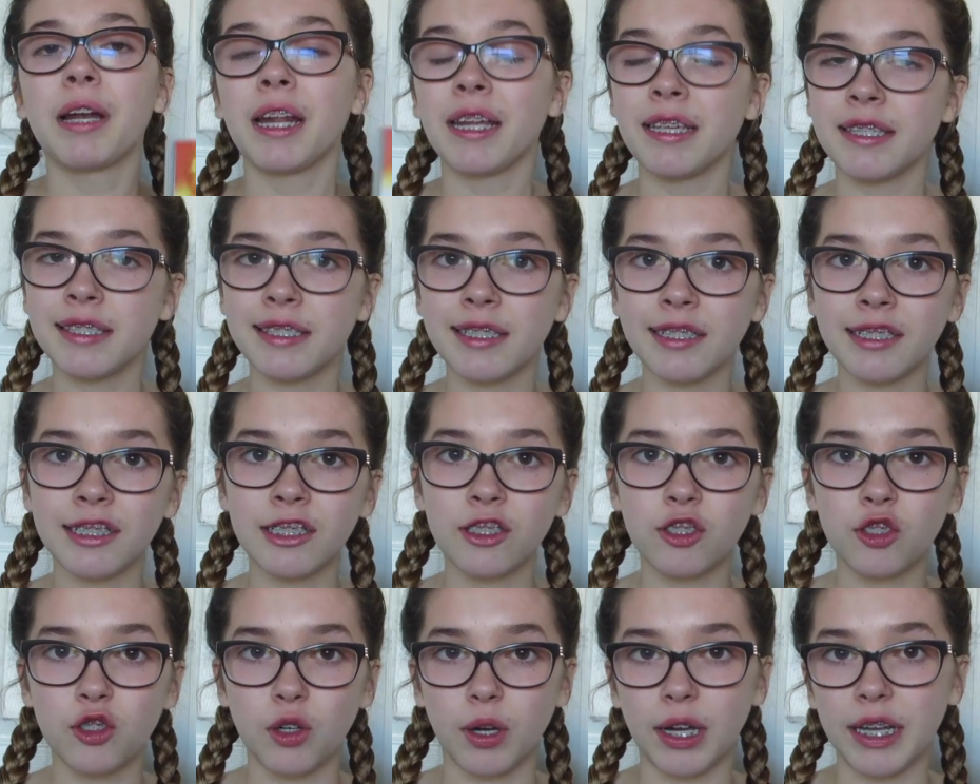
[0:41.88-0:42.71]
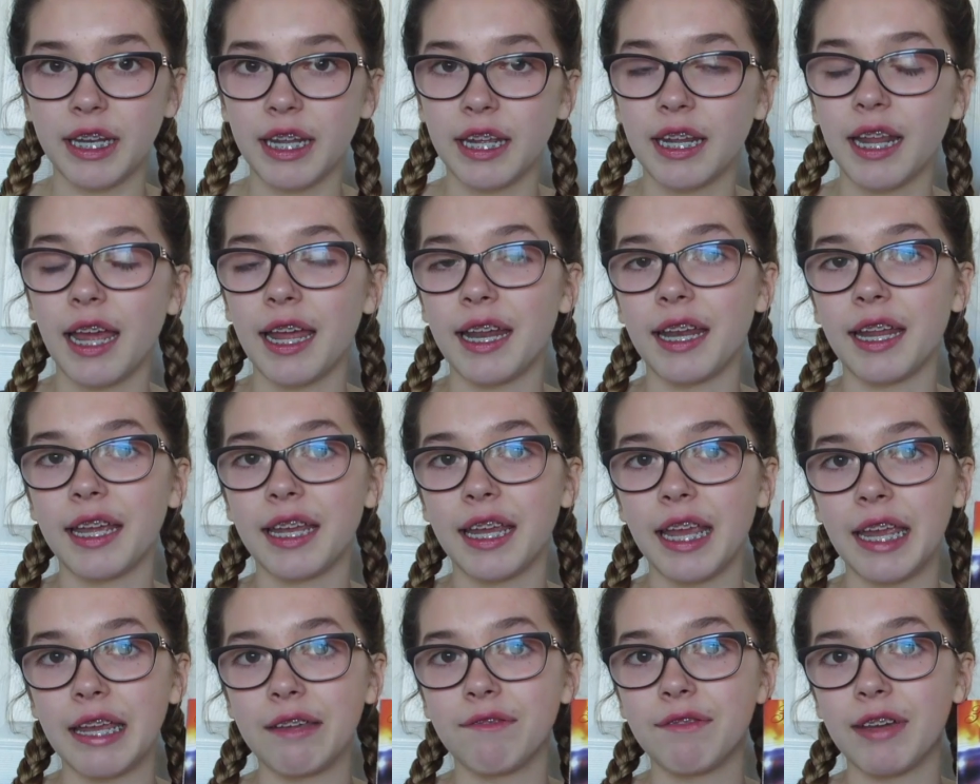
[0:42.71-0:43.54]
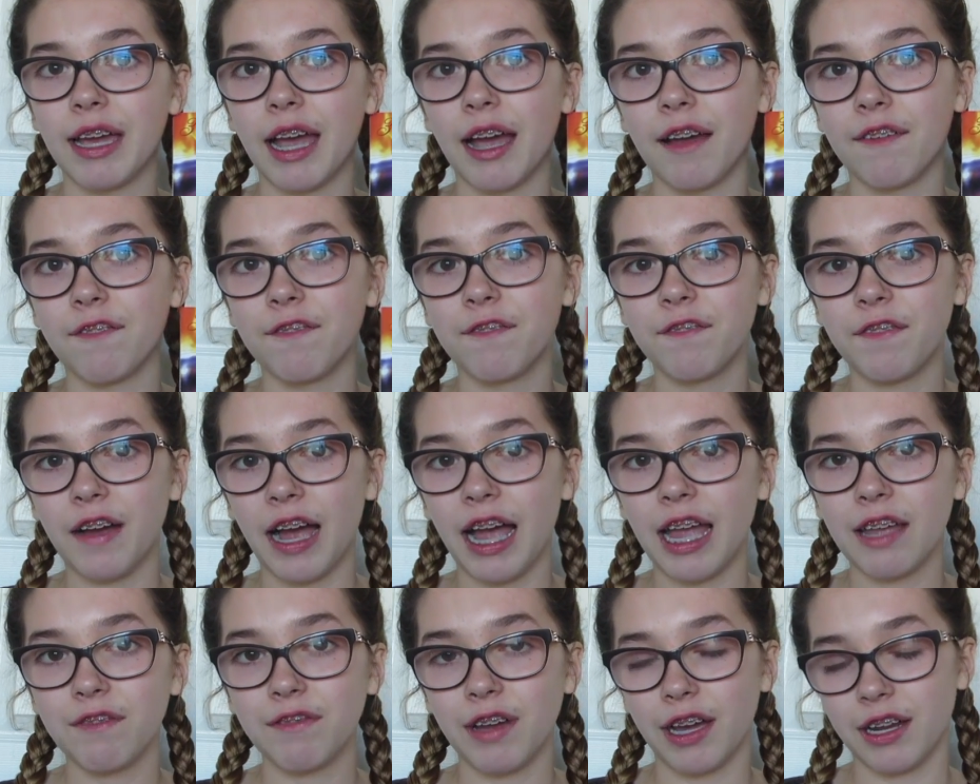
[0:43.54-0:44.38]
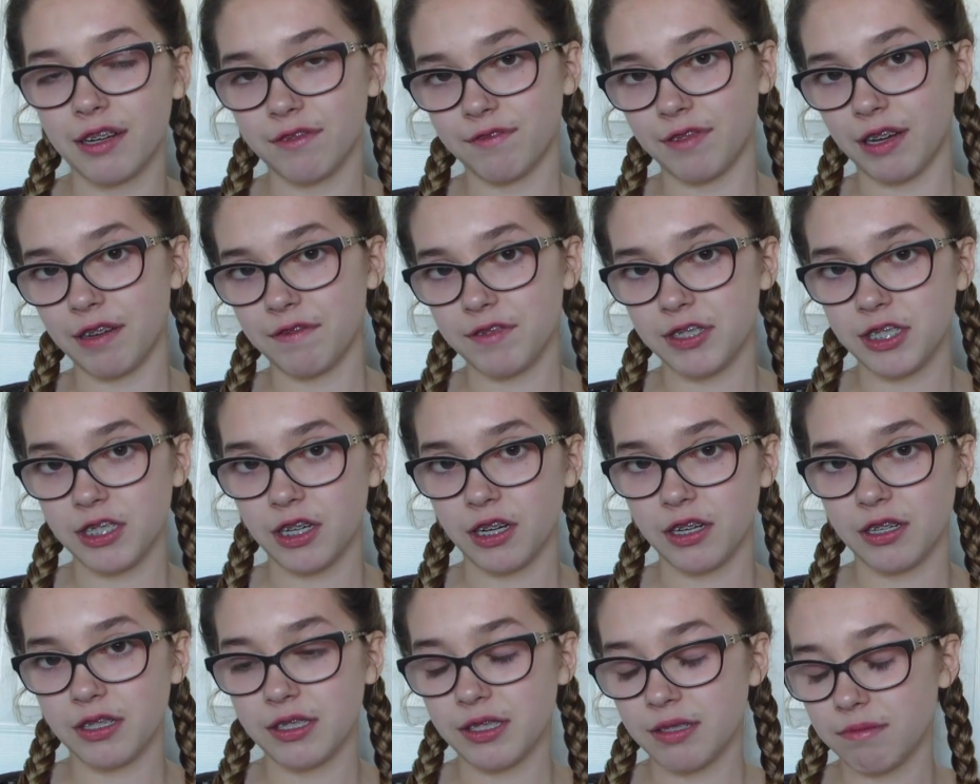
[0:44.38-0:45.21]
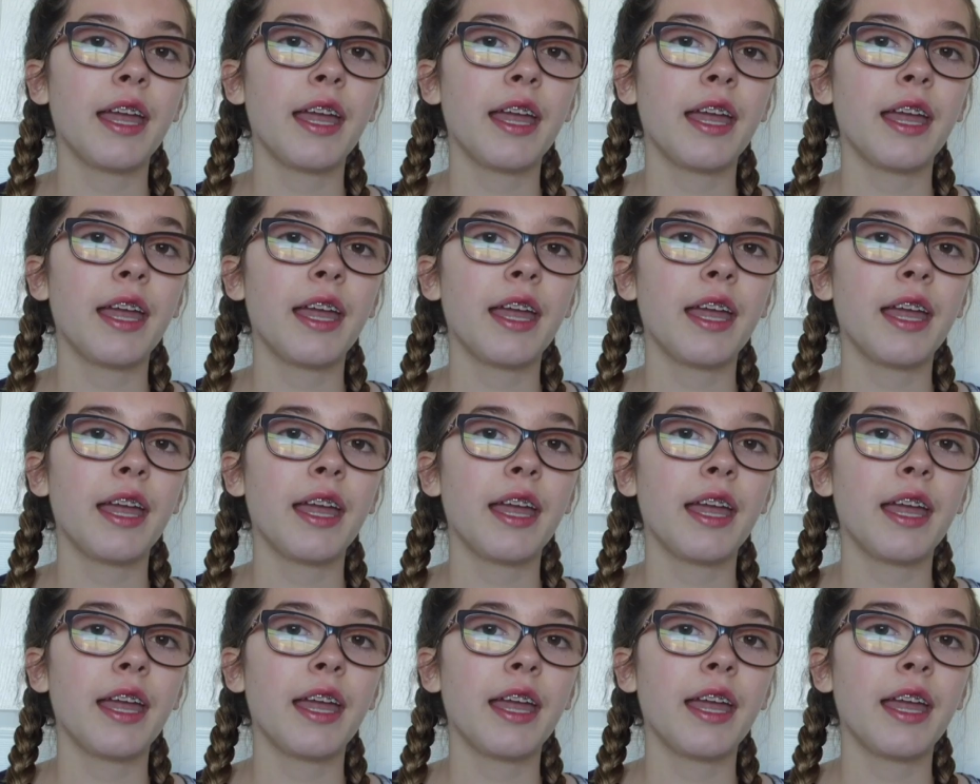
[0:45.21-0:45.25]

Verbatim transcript: but I still enjoyed it, and I gave it a 5 out of 5 stars.